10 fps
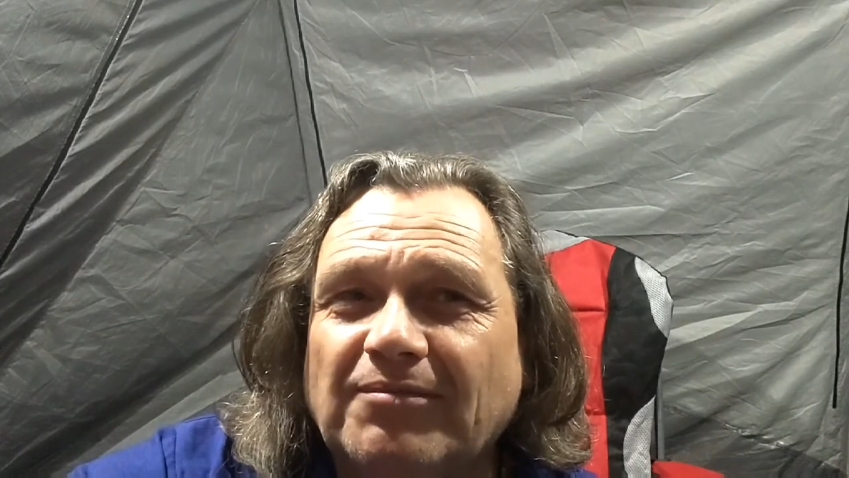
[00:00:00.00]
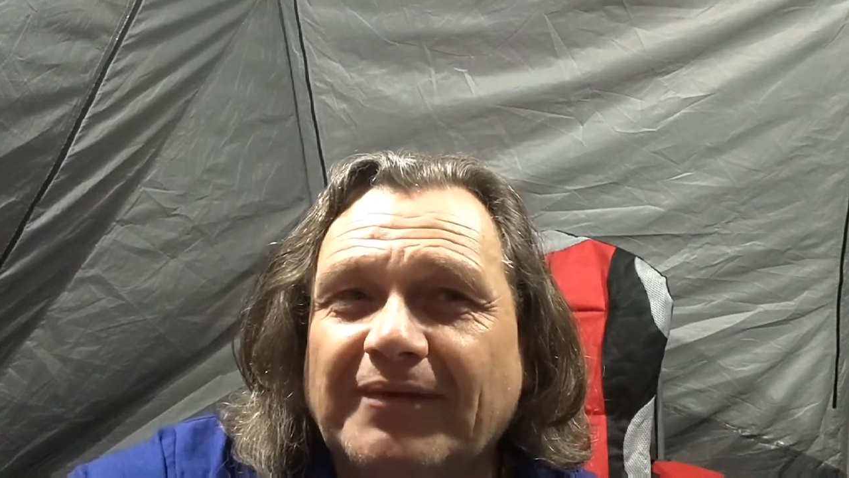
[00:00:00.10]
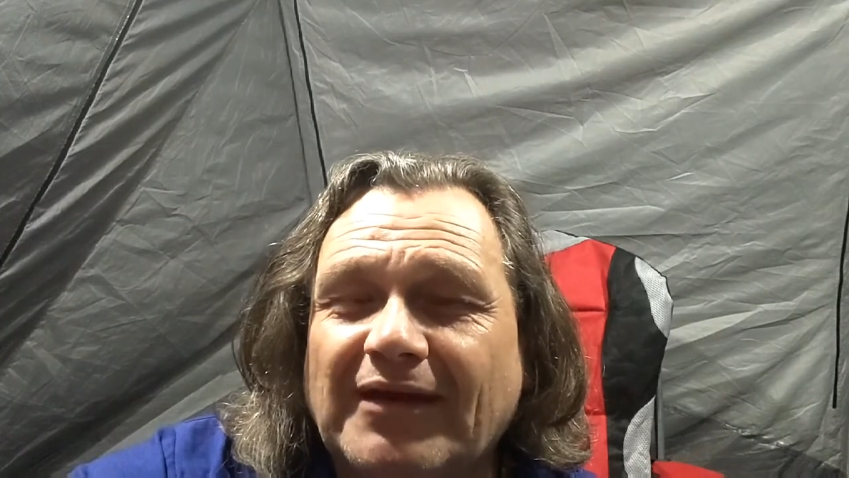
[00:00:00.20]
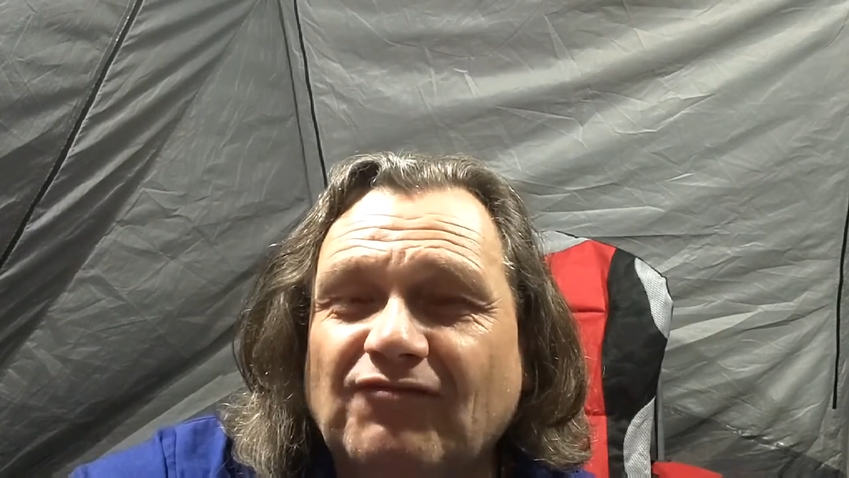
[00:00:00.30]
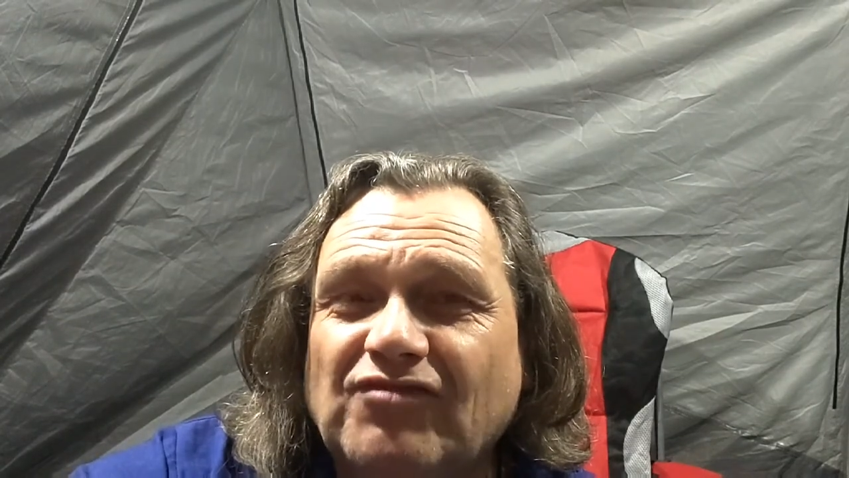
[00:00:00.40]
is
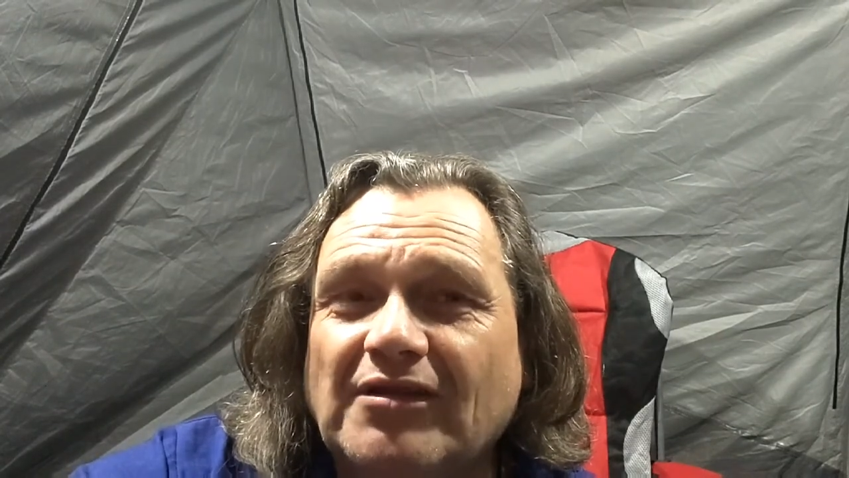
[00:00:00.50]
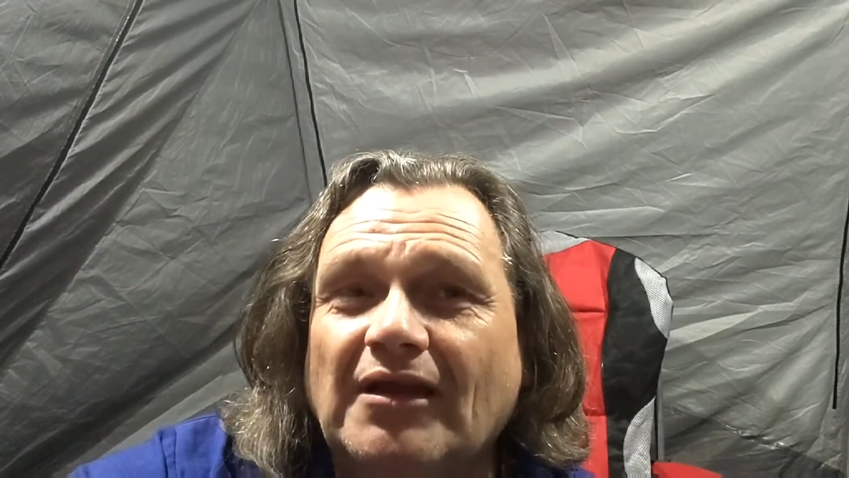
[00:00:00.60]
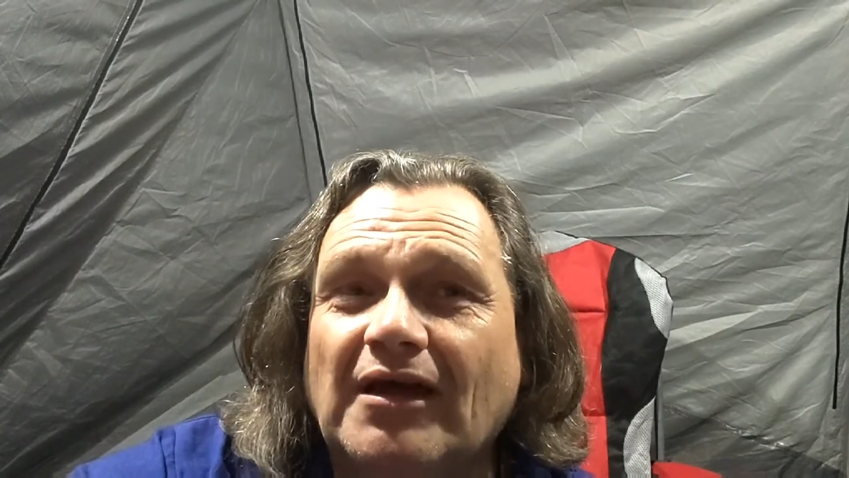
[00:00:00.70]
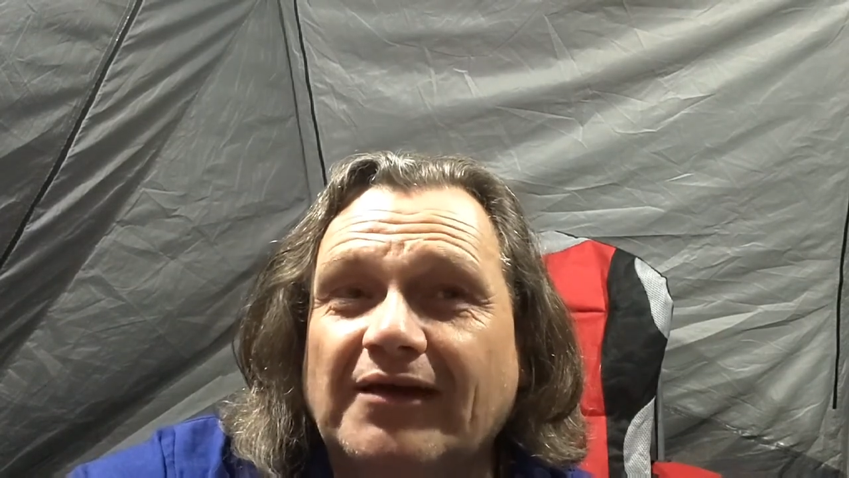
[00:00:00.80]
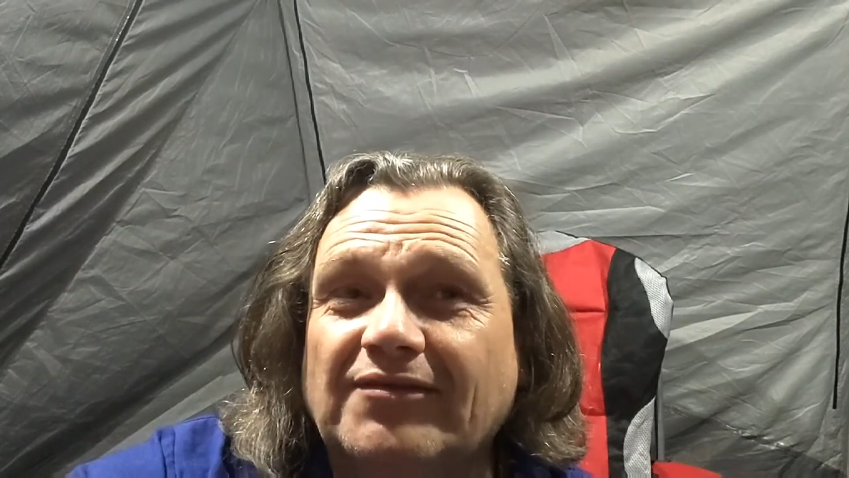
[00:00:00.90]
something I really
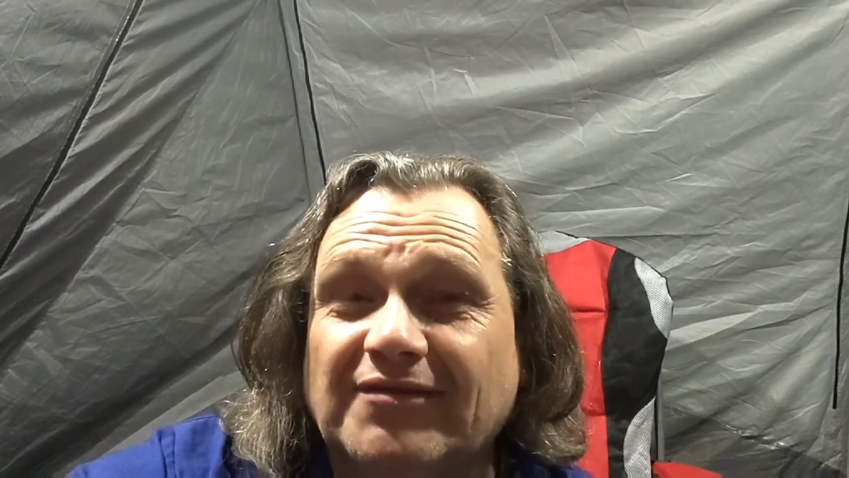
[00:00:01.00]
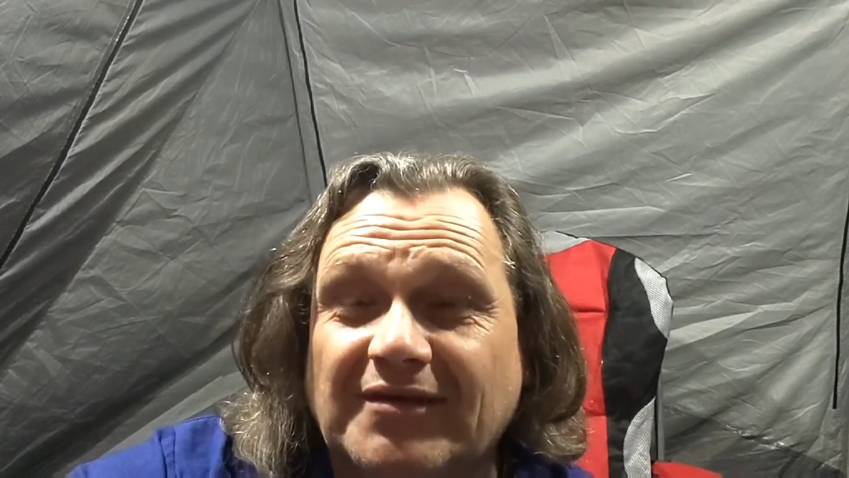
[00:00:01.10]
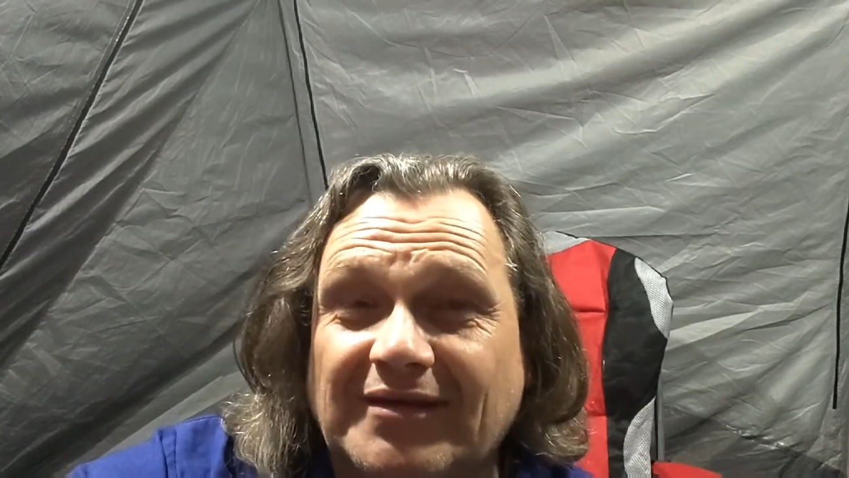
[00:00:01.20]
liked,